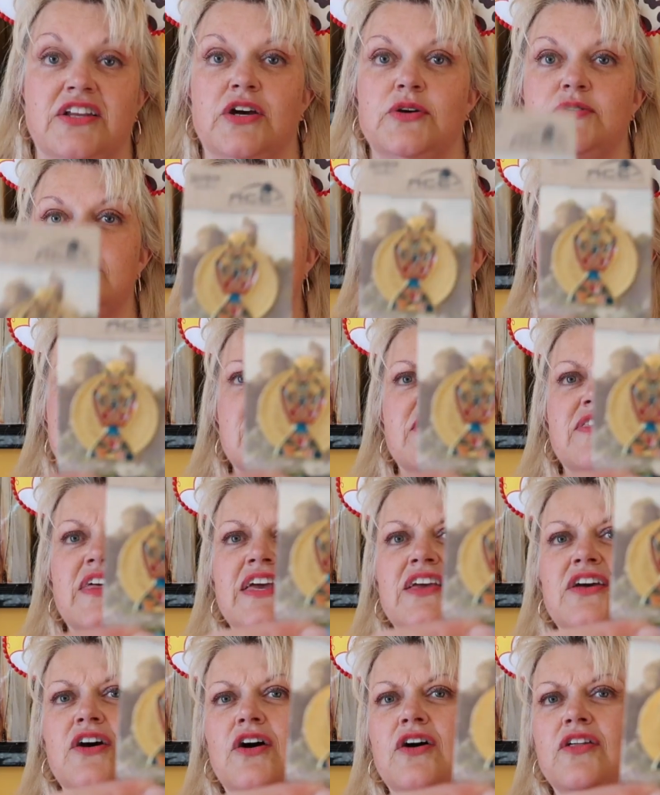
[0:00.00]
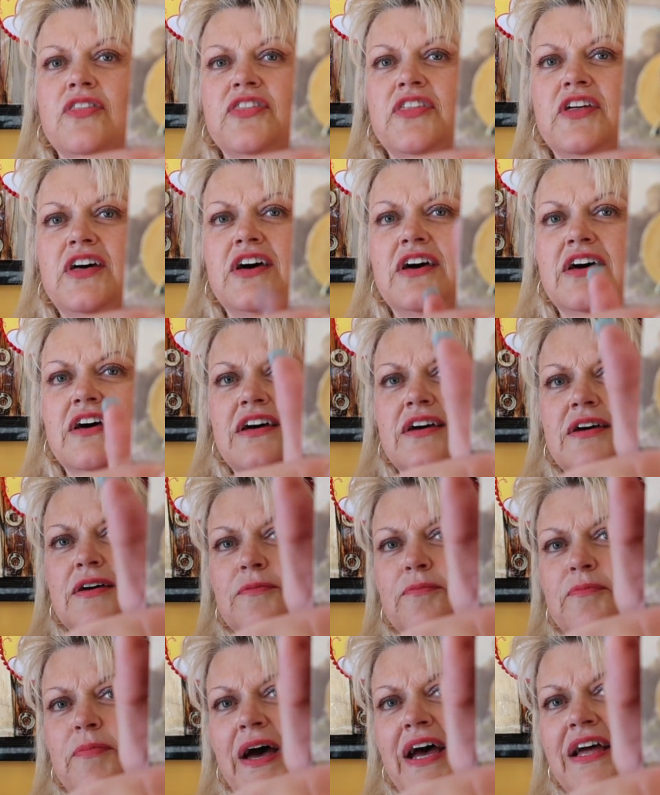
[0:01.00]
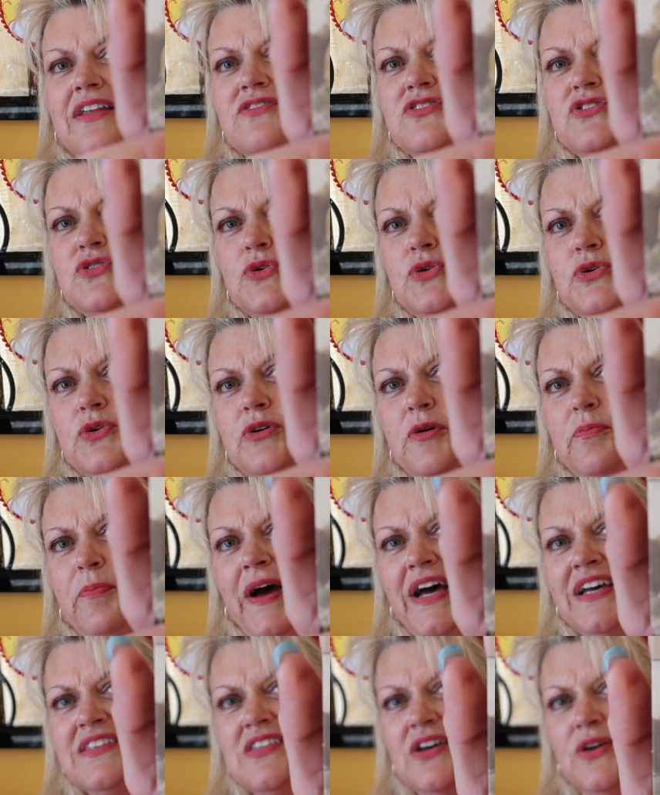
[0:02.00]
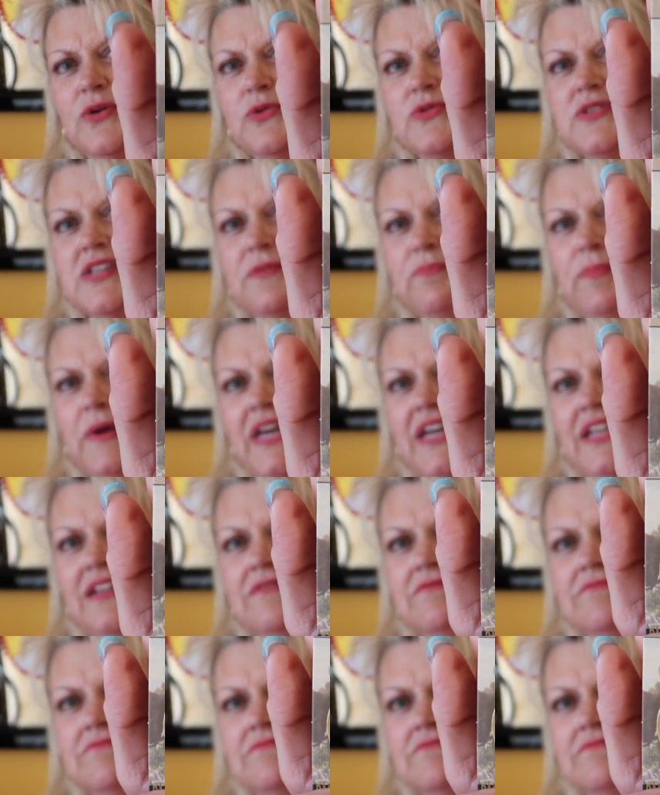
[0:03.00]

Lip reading: noticed that they got the Pandora pass holder pin.